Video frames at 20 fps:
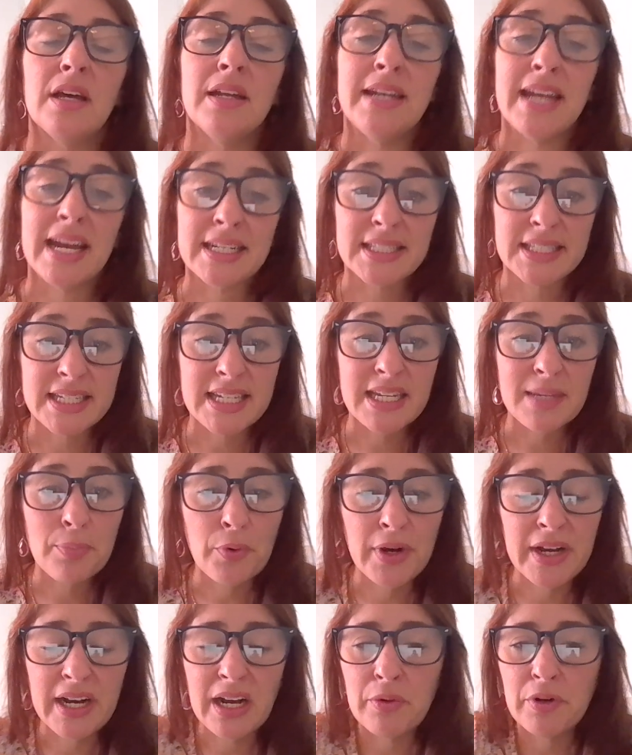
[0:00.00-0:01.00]
Next key
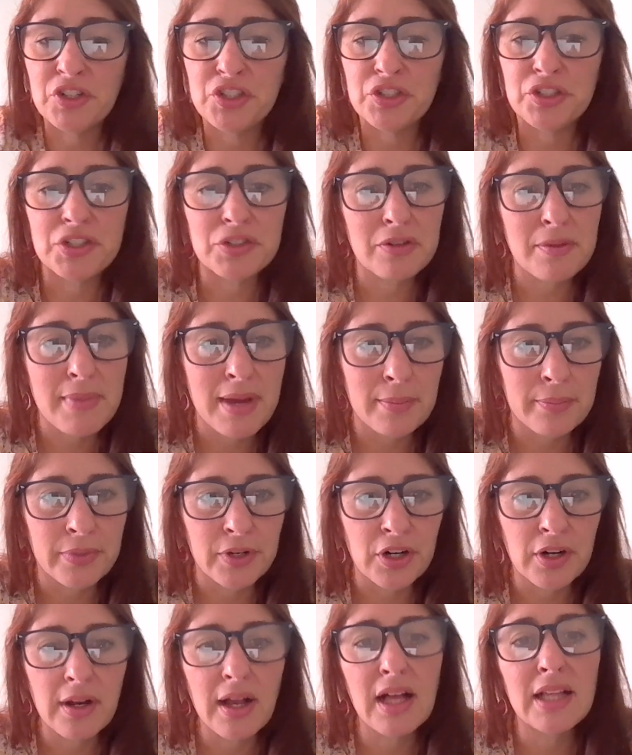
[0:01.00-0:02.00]
point I want you to
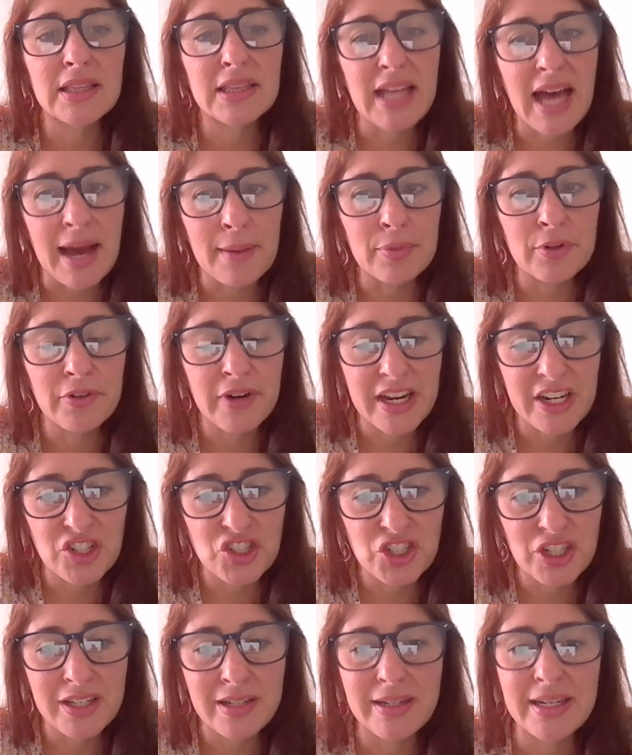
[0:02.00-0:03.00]
remember,
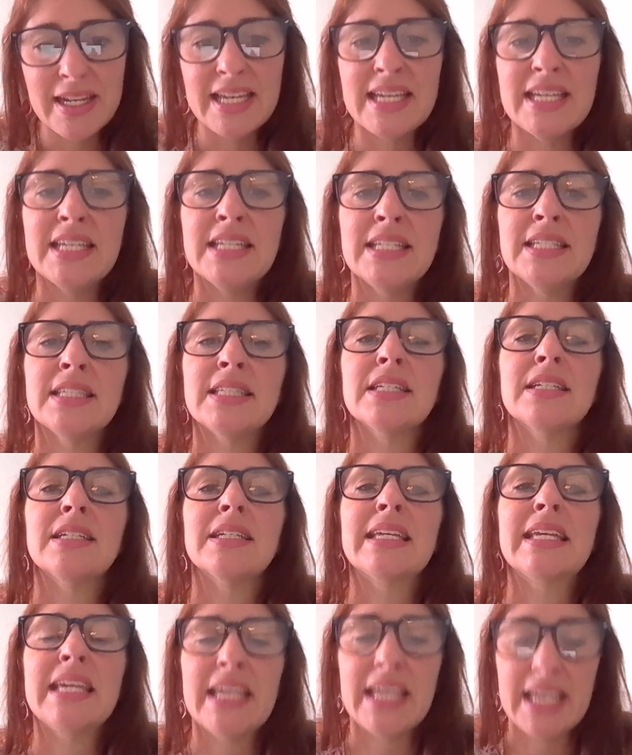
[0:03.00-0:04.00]
collaboration is
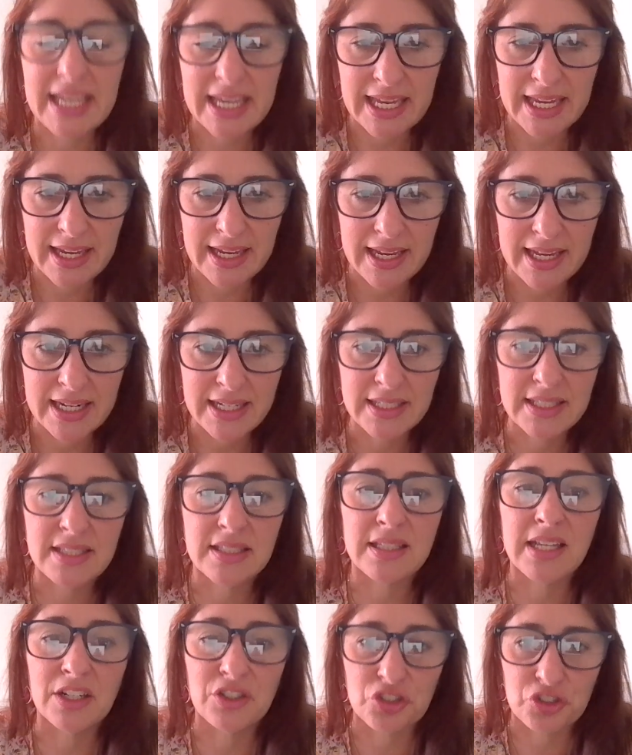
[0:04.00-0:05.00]
key. It is
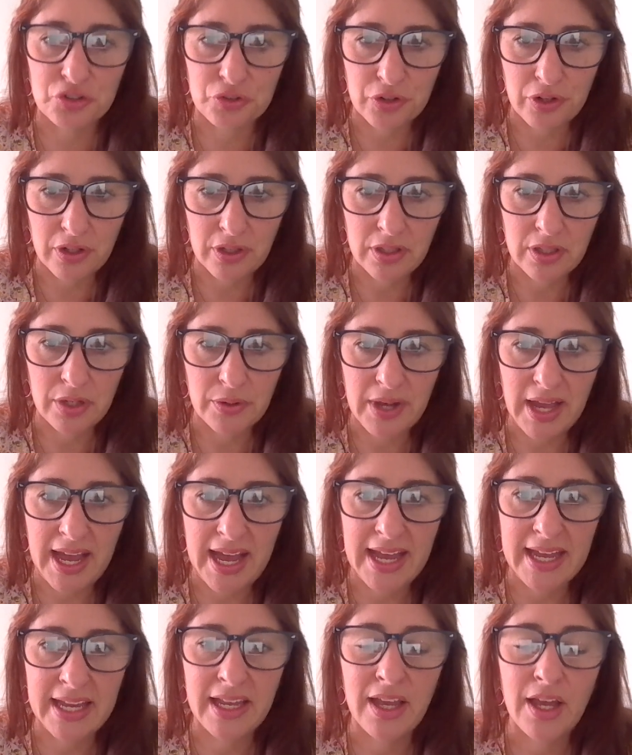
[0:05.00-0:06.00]
central,
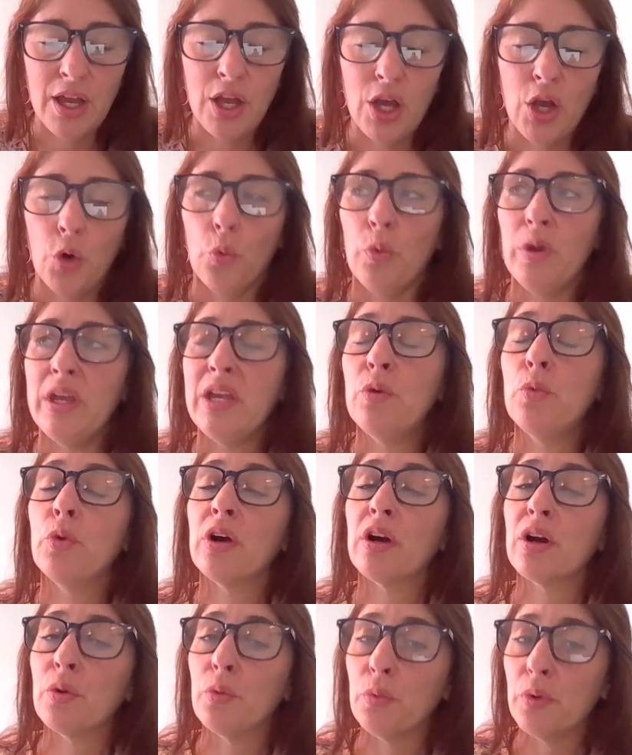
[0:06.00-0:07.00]
okay? We
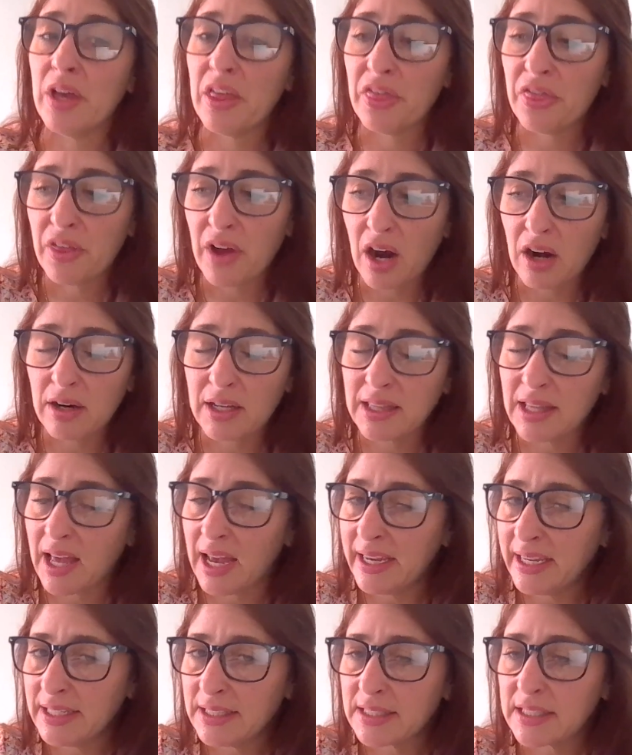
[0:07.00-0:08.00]
work with our
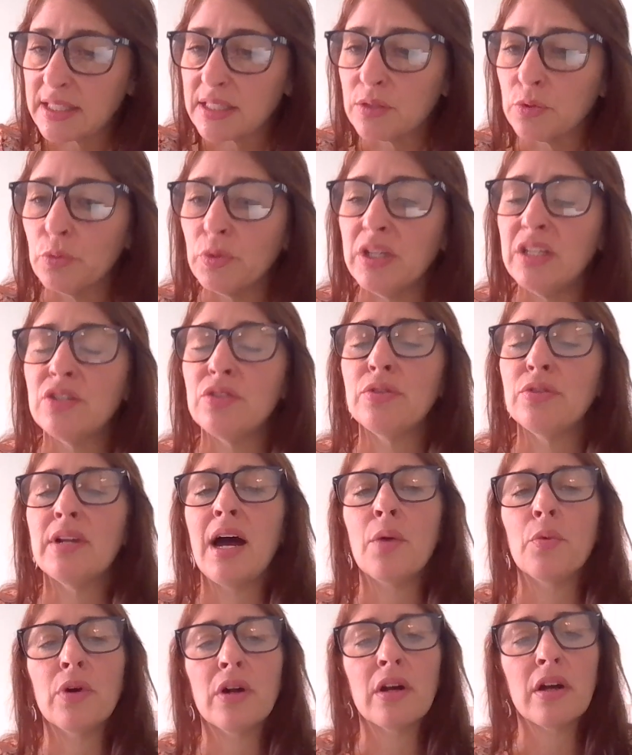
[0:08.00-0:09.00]
clients. We do
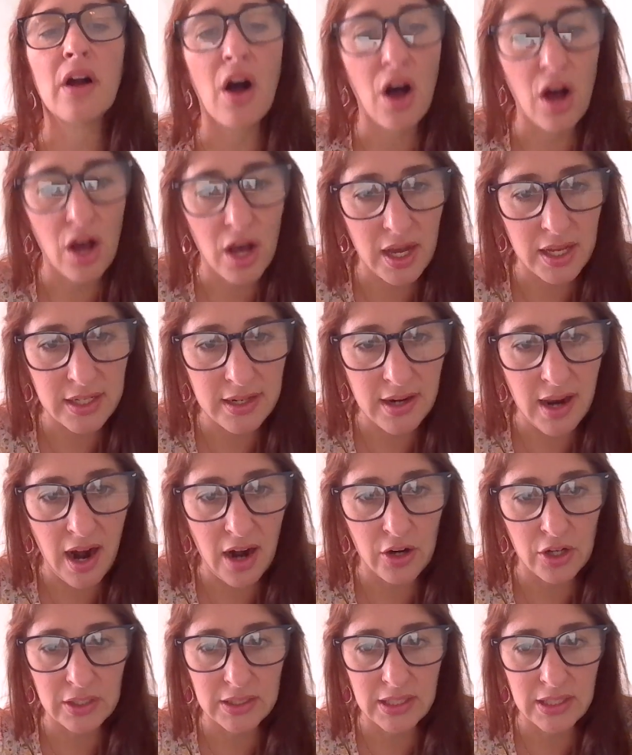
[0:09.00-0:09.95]
not work on our